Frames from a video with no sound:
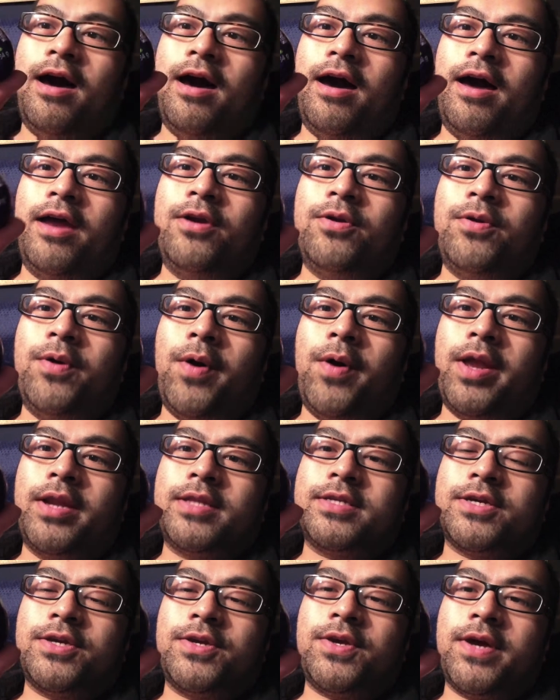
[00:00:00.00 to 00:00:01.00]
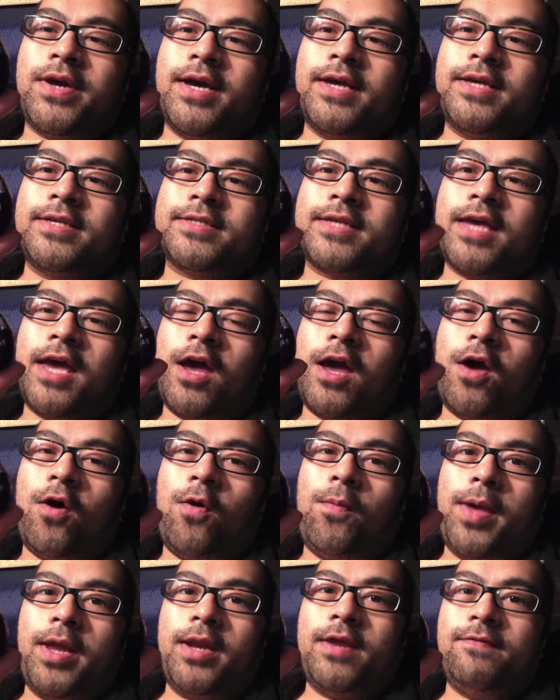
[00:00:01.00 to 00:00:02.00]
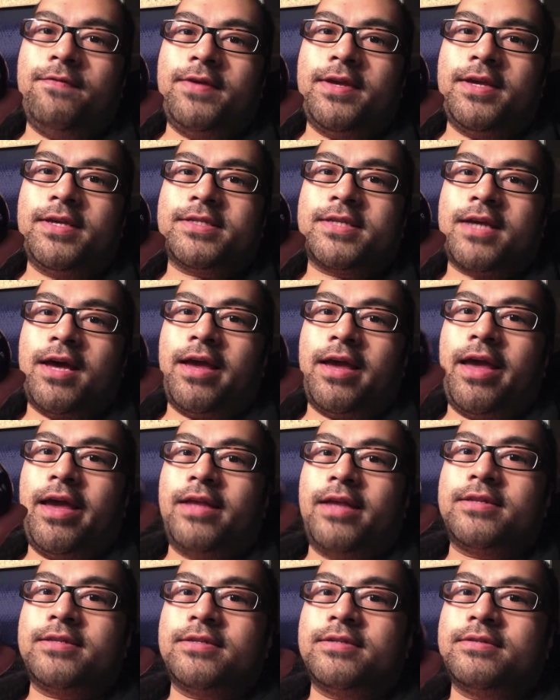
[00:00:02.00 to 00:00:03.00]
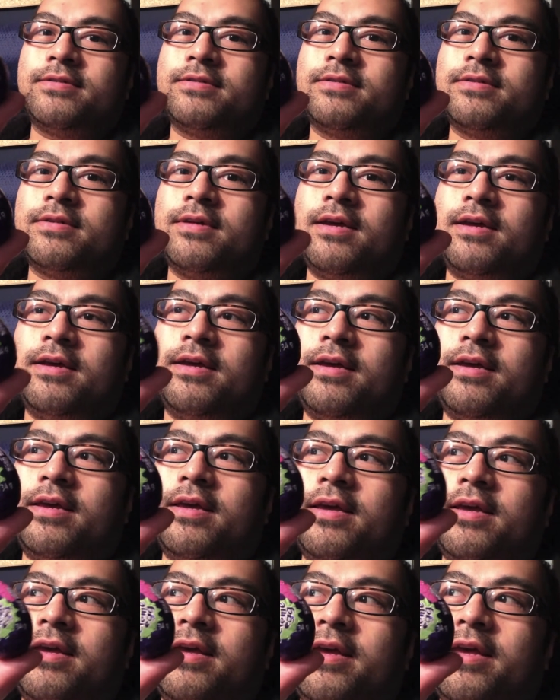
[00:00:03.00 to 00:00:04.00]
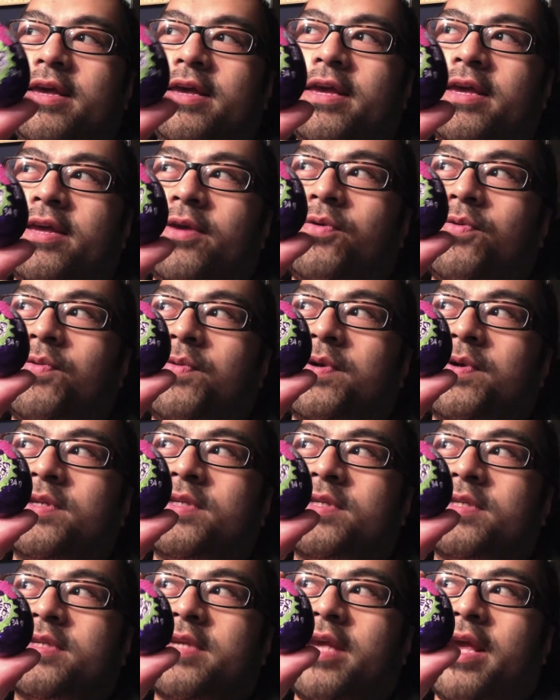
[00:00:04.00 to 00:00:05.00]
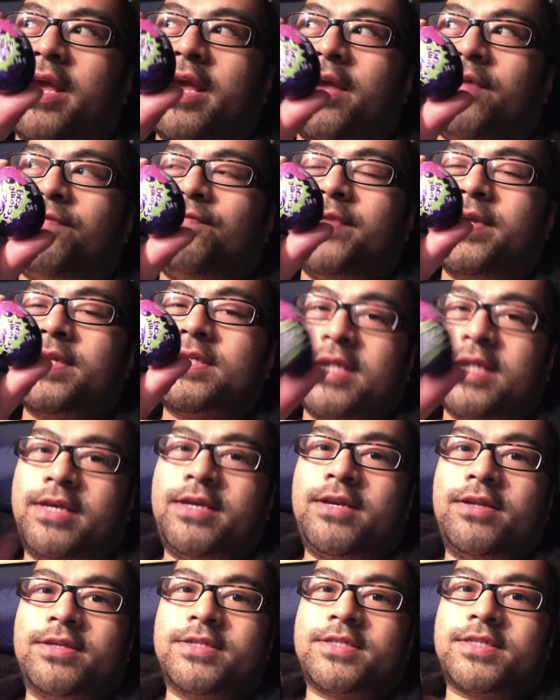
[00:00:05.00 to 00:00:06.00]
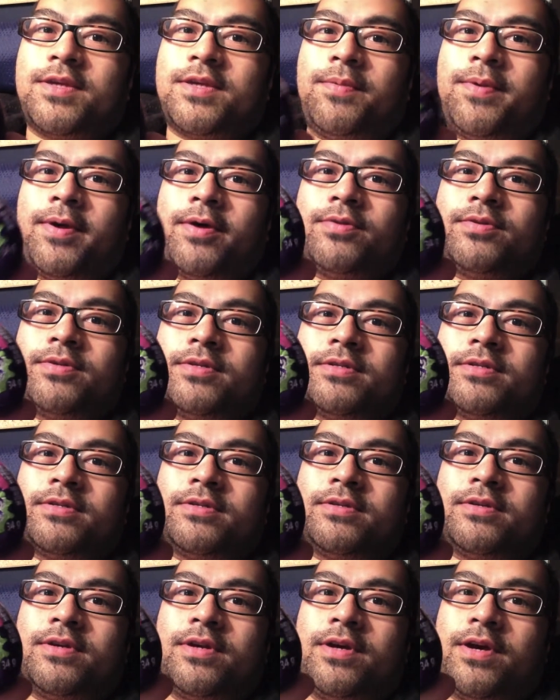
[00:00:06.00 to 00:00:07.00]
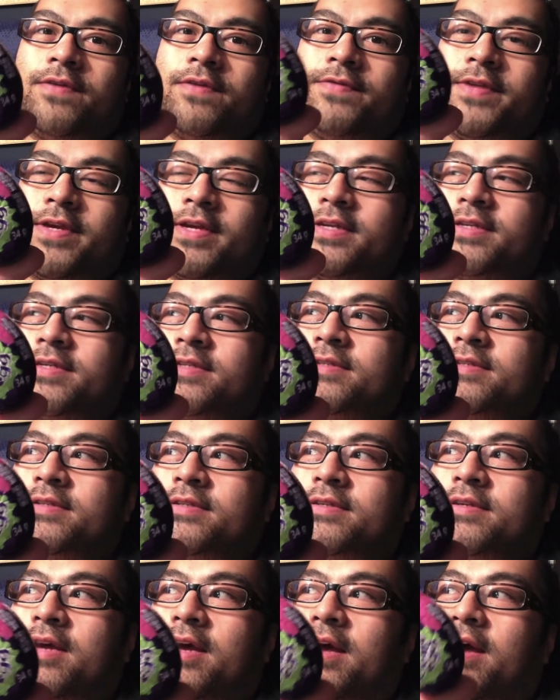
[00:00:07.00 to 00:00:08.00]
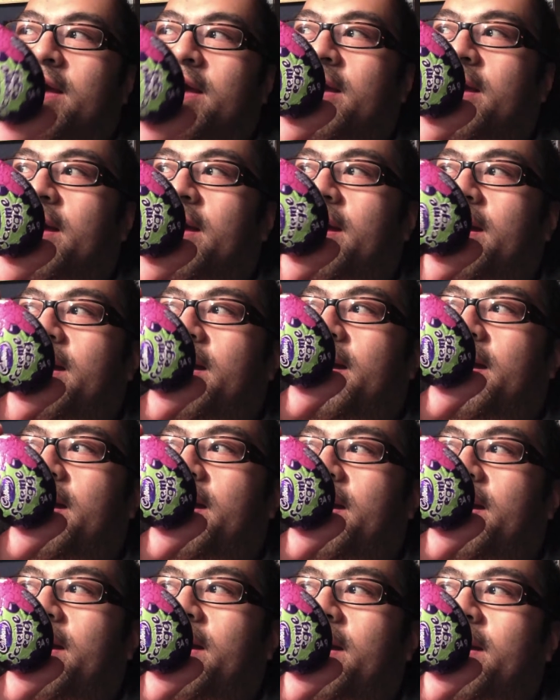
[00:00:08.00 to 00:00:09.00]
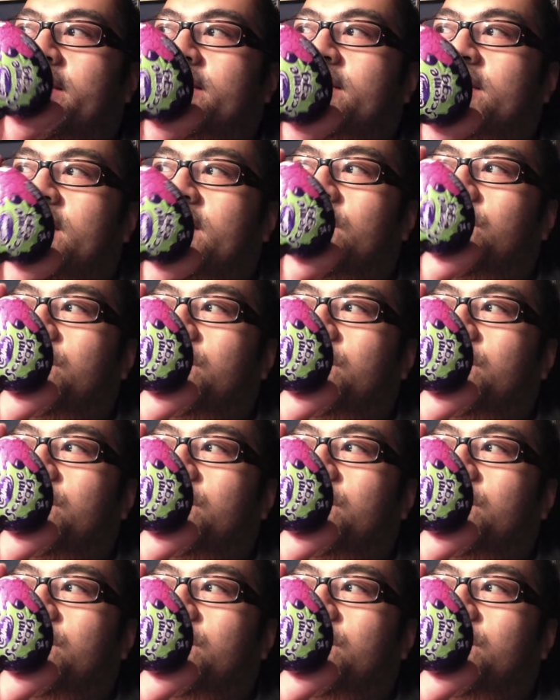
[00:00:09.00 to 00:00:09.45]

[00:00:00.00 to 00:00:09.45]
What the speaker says: I don't know how to tell you guys how many of these I ate. It was a ridiculous amount of these. I think